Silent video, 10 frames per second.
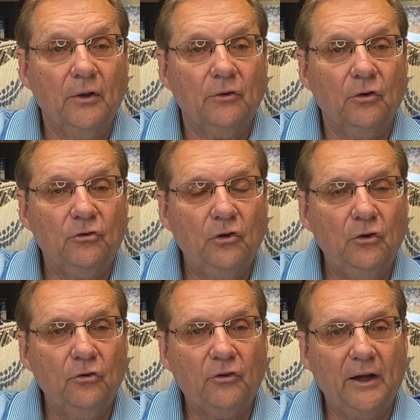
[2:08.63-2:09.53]
to
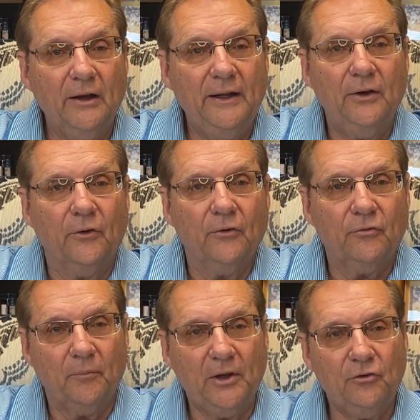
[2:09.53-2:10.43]
choose a leader
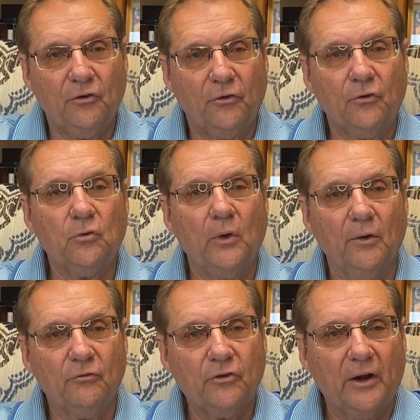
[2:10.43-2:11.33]
from each of the
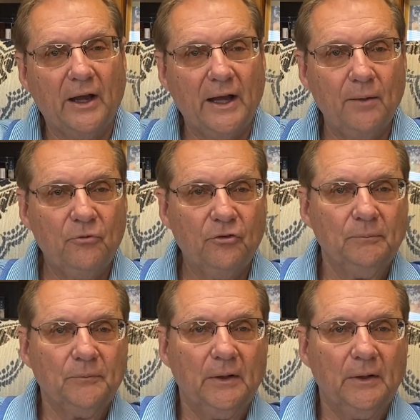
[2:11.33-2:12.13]
12 tribes